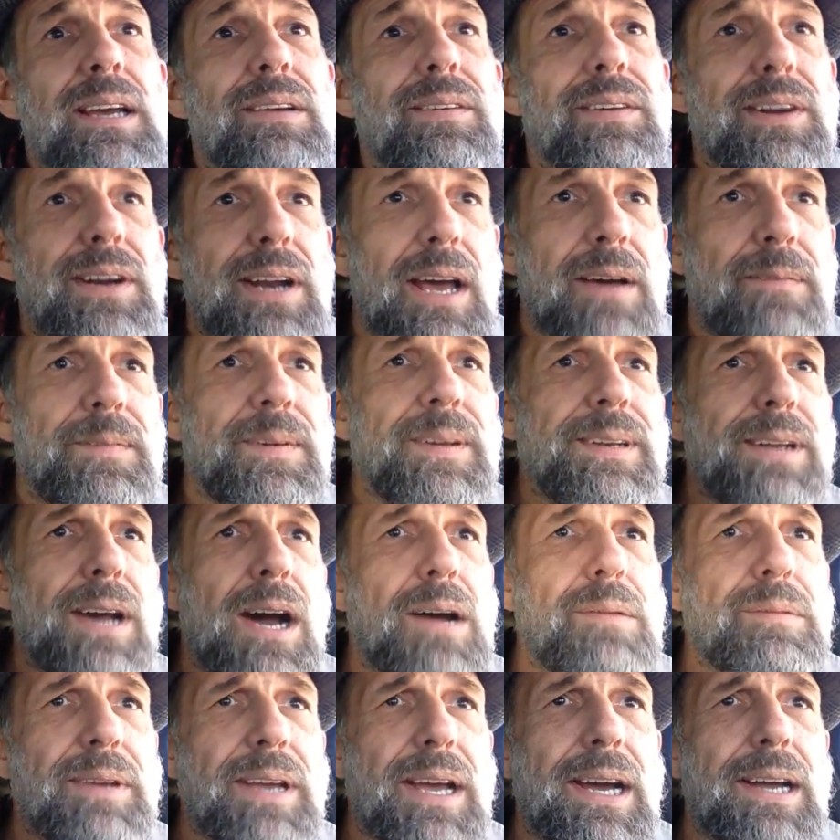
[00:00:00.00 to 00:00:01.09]
If you're an FE
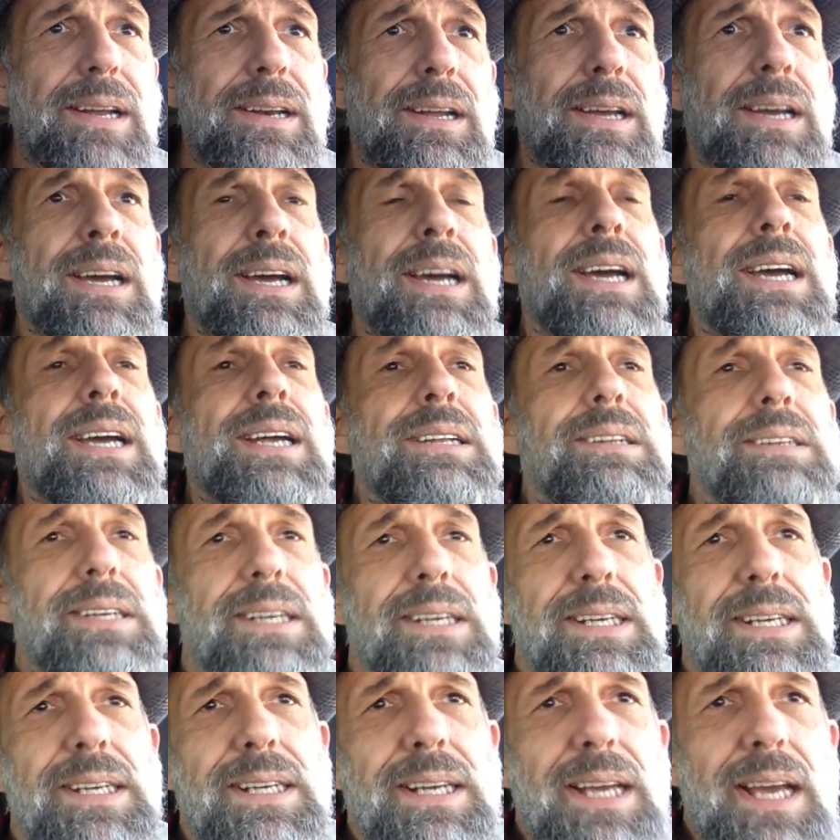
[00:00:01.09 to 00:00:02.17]
DOM, you got
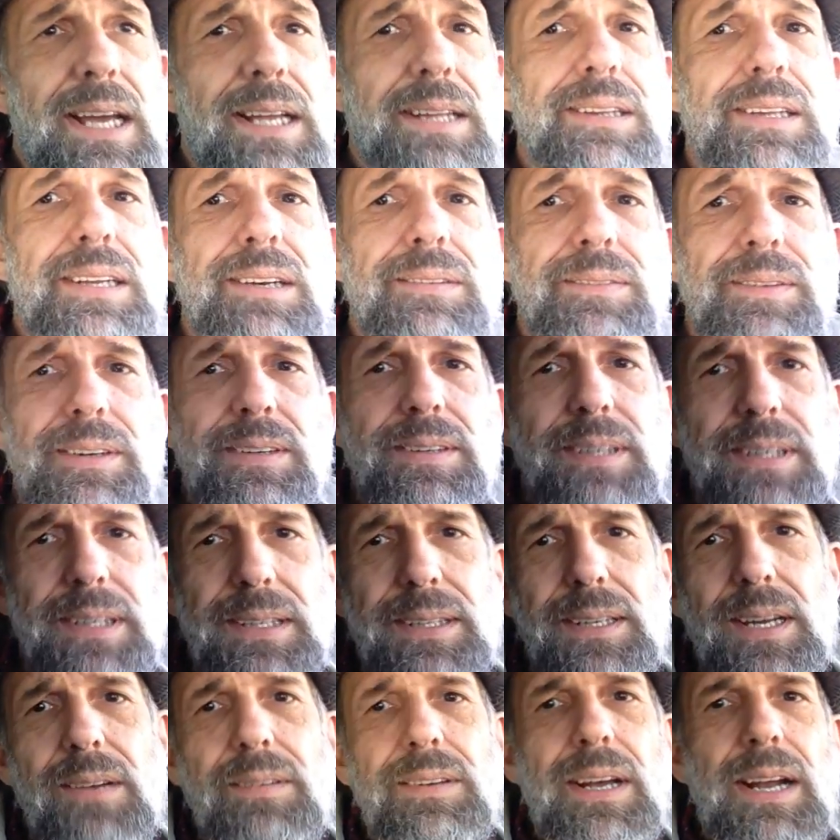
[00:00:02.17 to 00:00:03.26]
TE8, then if you're
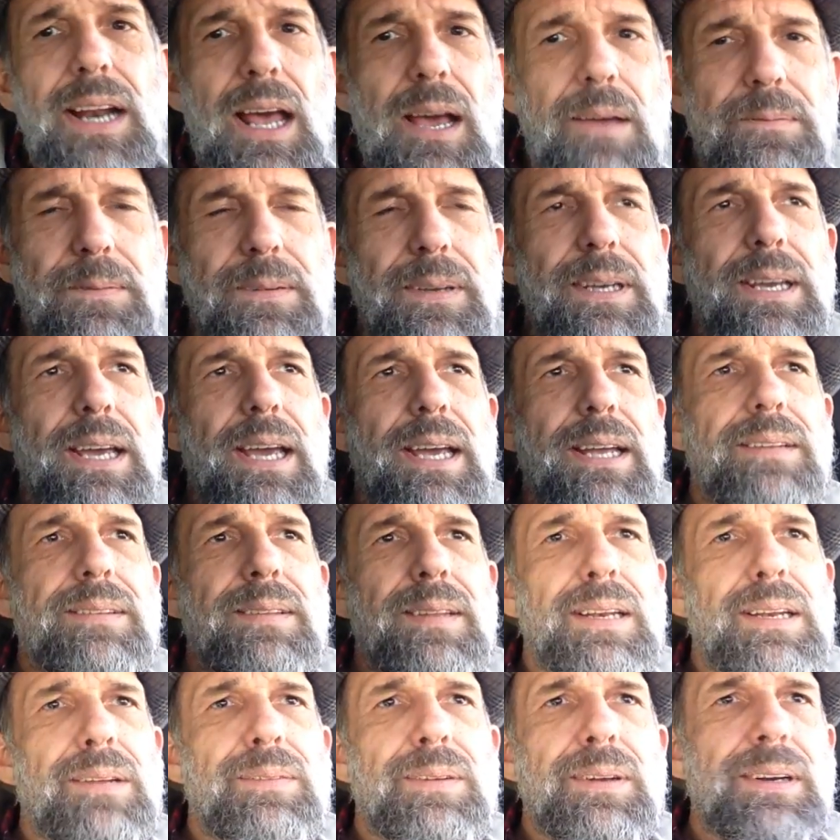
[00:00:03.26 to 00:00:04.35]
TE DOM, you got FE8,
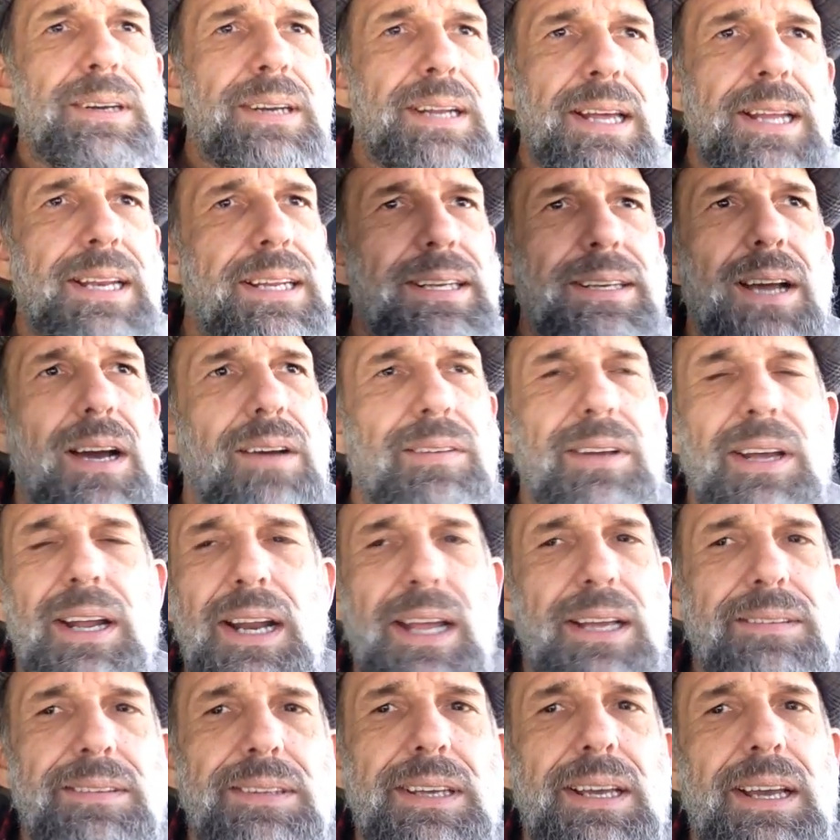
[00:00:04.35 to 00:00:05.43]
then if you're an NE DOM, you got
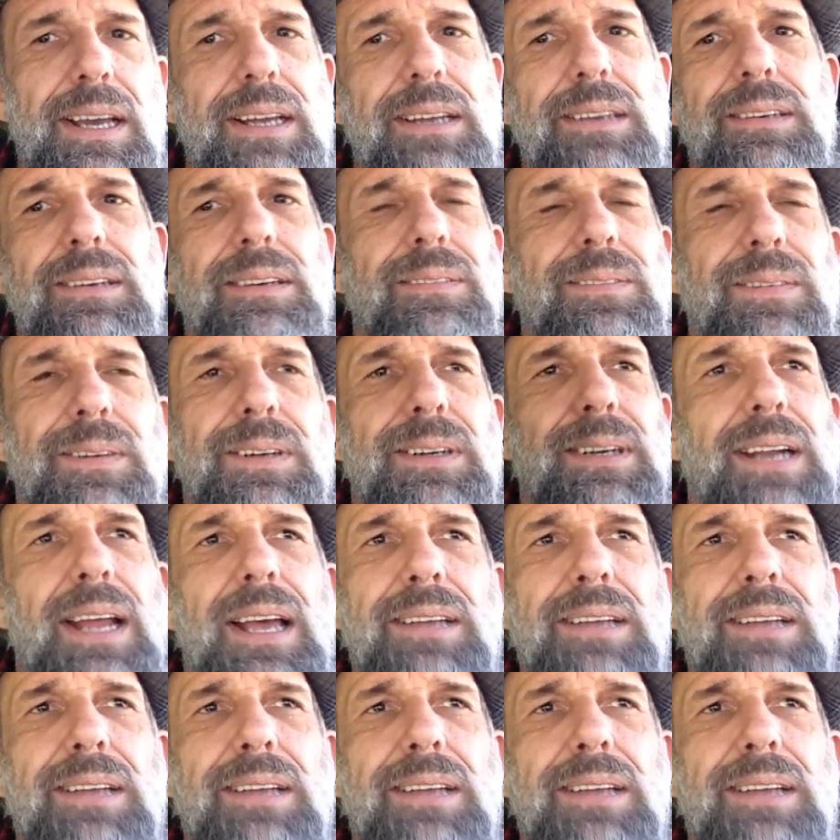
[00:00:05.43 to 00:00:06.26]
SE8, and if you're an